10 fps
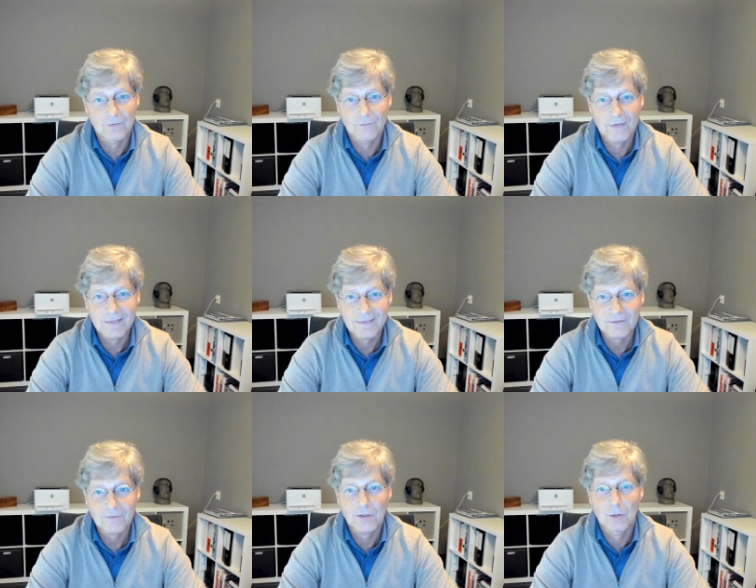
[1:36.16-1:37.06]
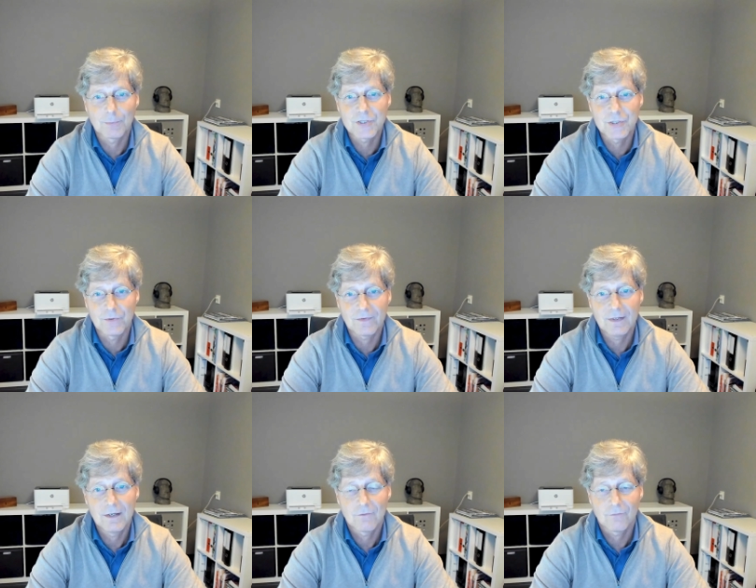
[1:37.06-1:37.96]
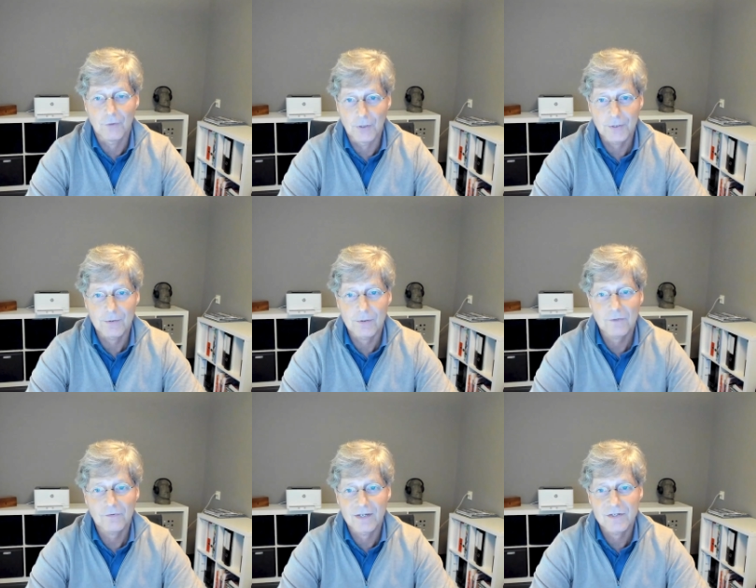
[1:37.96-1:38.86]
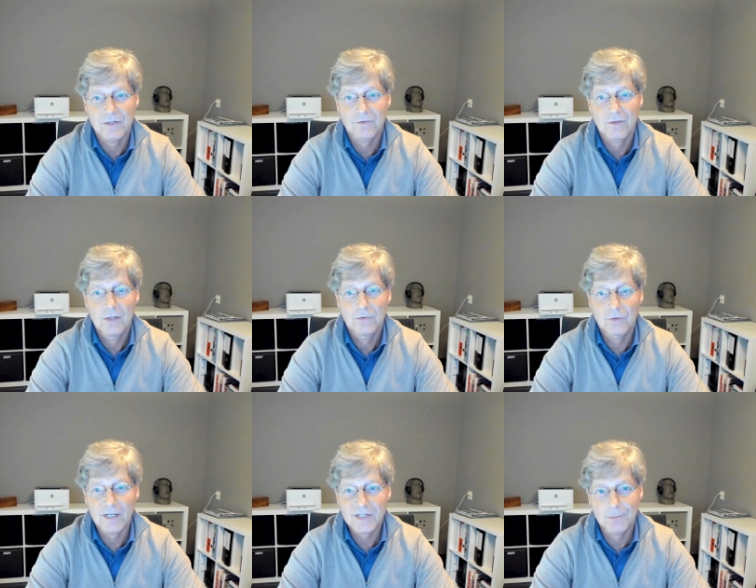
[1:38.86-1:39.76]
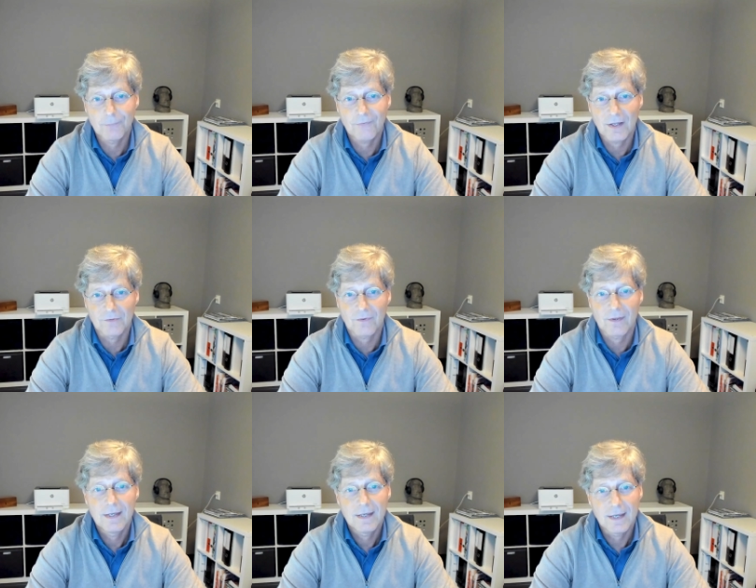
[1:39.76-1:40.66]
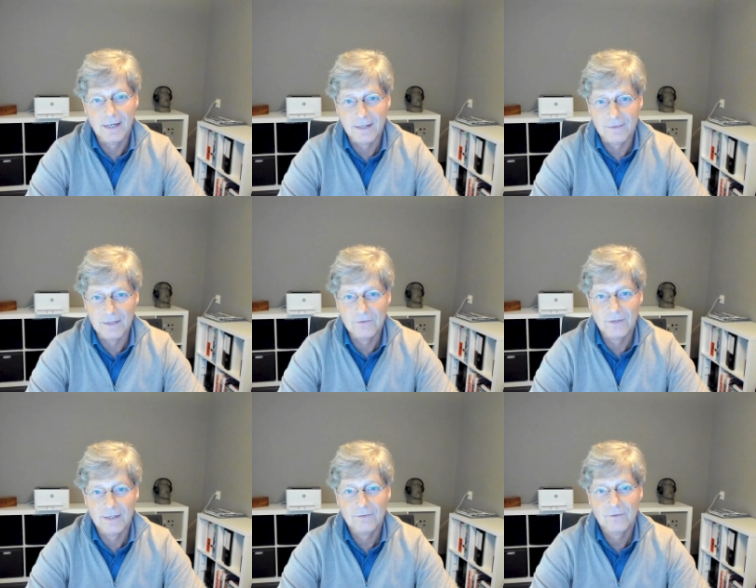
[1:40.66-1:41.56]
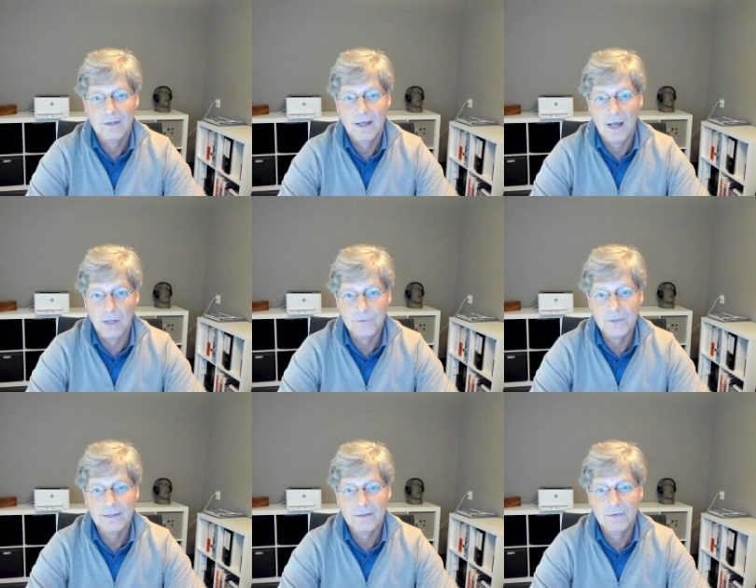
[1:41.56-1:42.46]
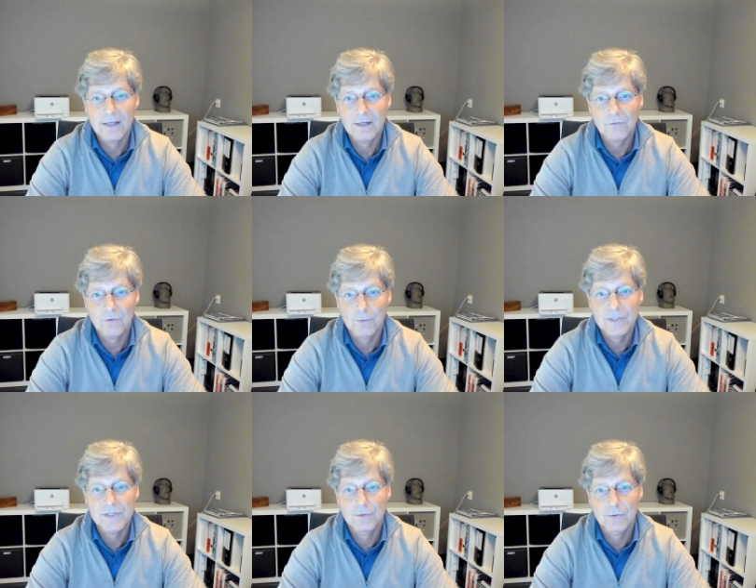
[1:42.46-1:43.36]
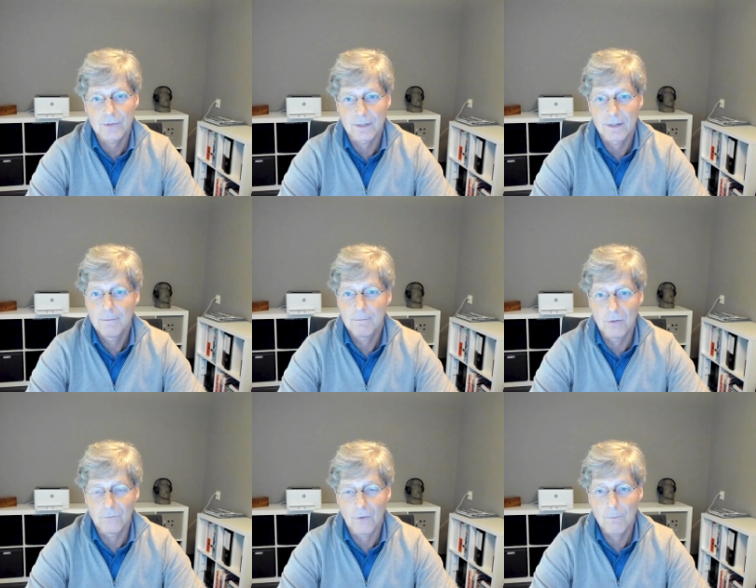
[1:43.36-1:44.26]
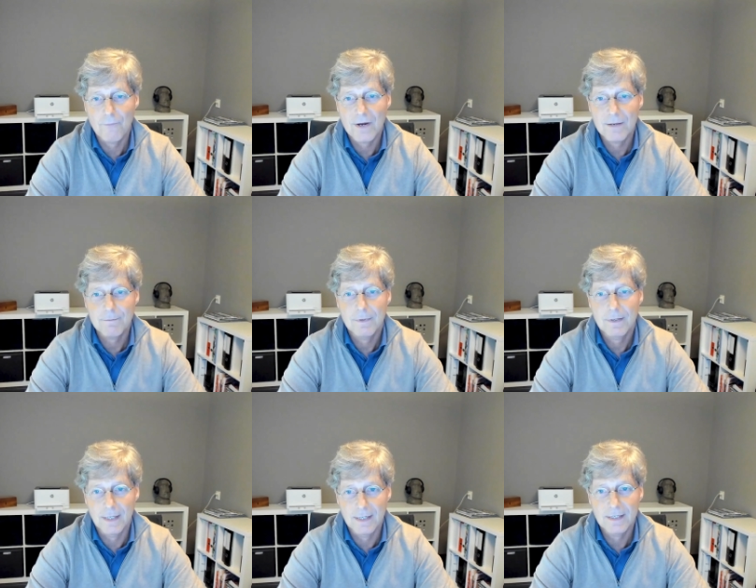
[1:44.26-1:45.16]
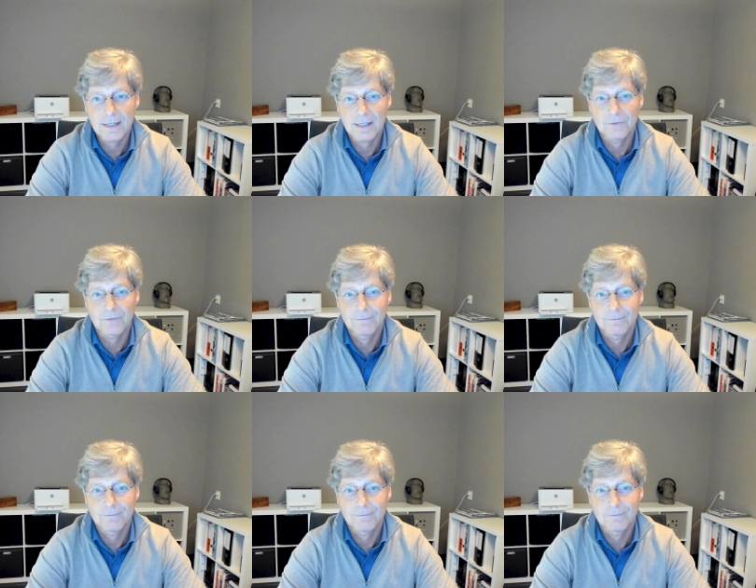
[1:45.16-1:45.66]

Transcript: a fantastic opportunity for other organizations to catch up fast and get insights how to get the data storage in order, both on-prem and in the cloud.